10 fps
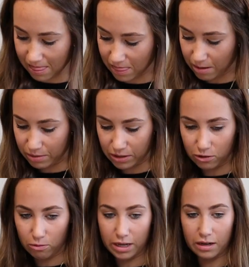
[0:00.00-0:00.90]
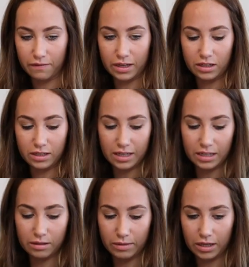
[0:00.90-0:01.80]
that would be so bad if I just
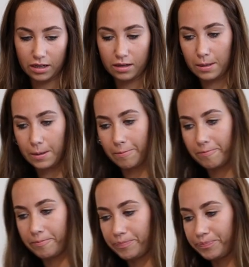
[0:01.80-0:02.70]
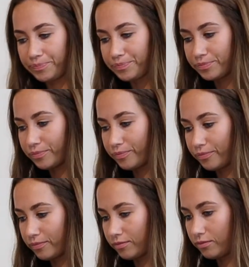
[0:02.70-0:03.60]
sliced my hand. Oh, I not like this
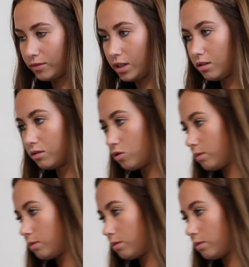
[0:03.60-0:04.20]
one. I know, it's